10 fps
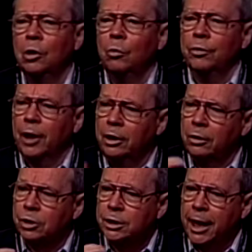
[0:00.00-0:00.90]
with
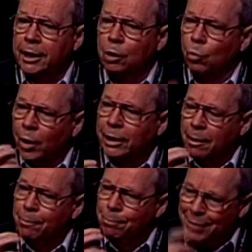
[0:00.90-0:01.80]
understanding what
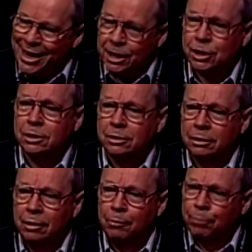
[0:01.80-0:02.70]
makes
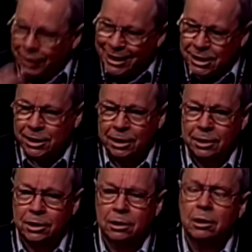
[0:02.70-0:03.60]

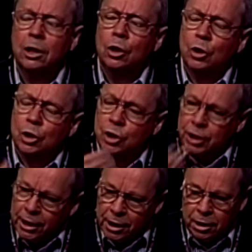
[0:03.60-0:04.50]
places,
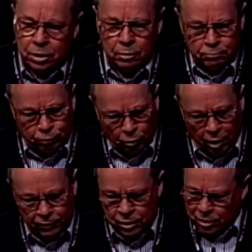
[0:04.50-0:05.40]
cities,
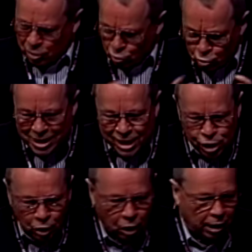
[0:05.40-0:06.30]
provinces,
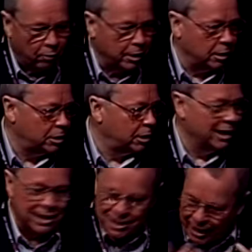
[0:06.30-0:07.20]
regional areas
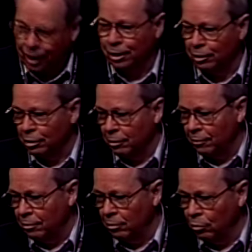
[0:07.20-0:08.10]
tick.
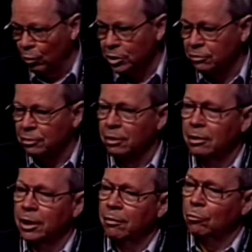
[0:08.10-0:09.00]
What's
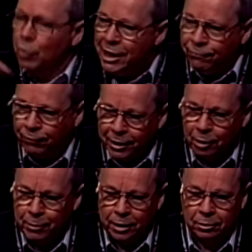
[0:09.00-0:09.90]
really
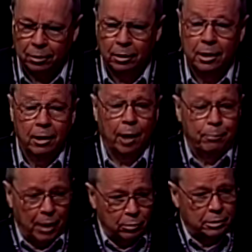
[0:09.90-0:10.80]
fundamental
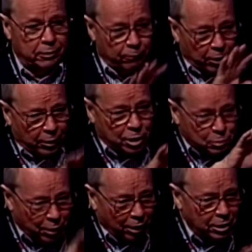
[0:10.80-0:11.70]
about the various
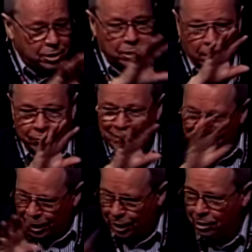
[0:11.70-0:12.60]
parts of
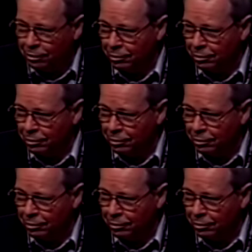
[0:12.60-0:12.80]
Italy,